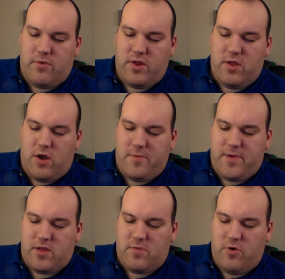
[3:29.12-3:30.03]
I was going to talk
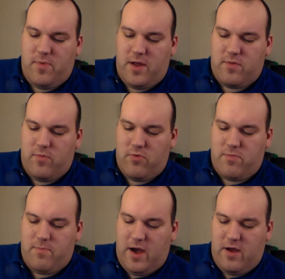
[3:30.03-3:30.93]
about the Spore Mines more
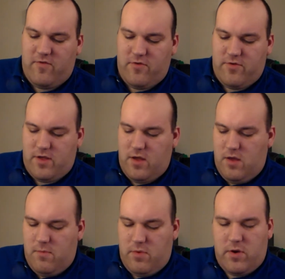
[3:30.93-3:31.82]
with Biovores,
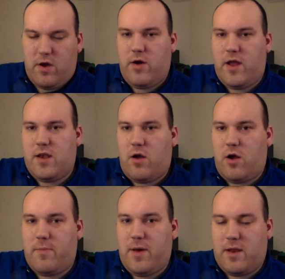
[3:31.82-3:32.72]
but we'll go ahead and
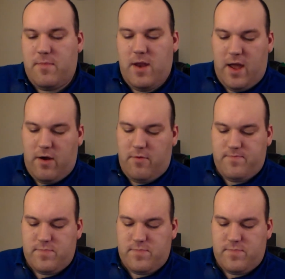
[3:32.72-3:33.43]
talk about them now.